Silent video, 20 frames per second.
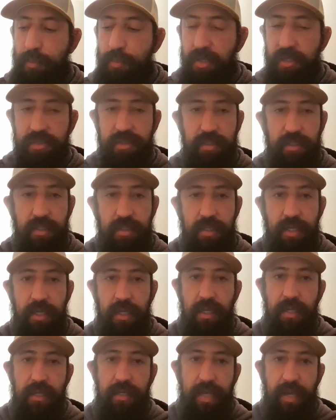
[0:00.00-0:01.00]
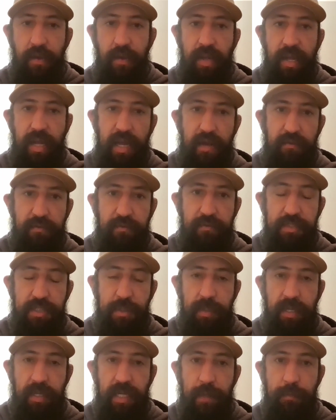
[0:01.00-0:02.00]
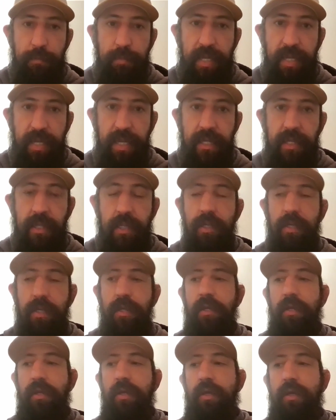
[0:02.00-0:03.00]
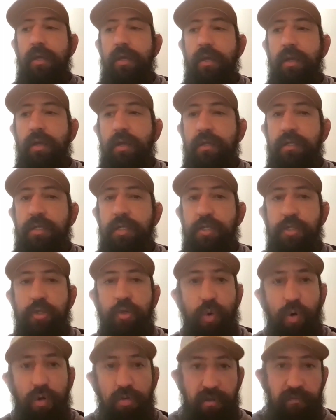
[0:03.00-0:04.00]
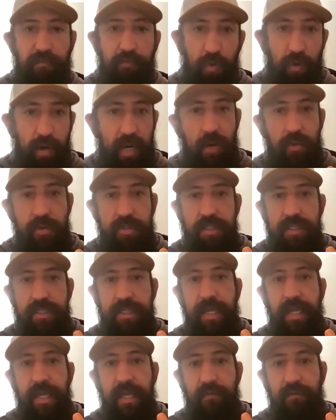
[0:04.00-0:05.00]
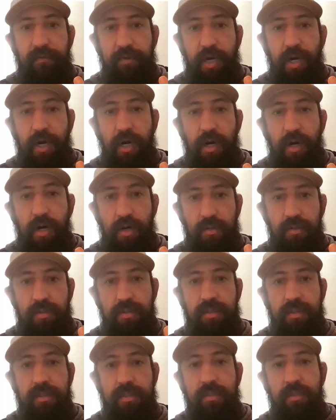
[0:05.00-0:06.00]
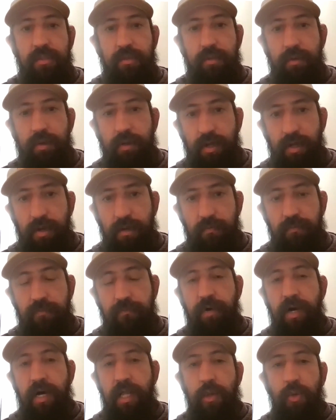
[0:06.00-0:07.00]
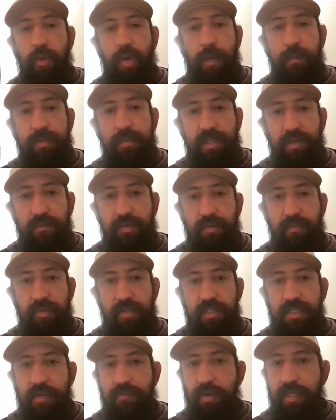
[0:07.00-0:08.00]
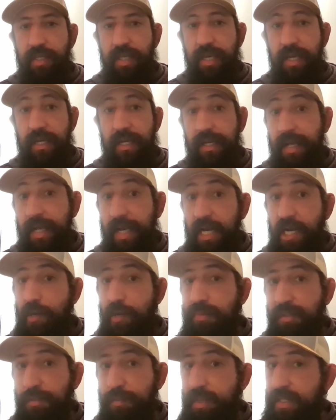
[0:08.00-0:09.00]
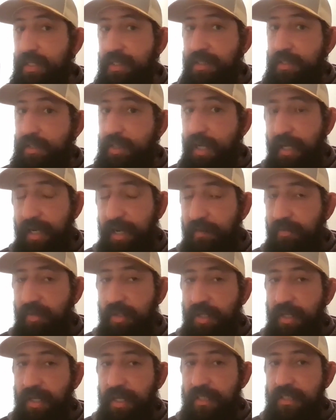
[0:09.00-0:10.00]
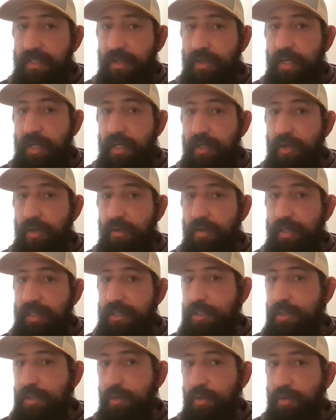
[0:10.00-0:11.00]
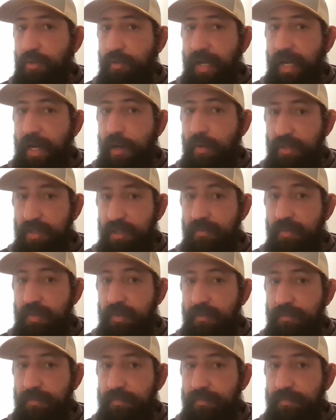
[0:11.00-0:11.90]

single person now i have somebody i pay to do only four hours a day of calls of follow ups of different stuff like that, and it helps, but it's not everything. I still got to do at least two or three hours of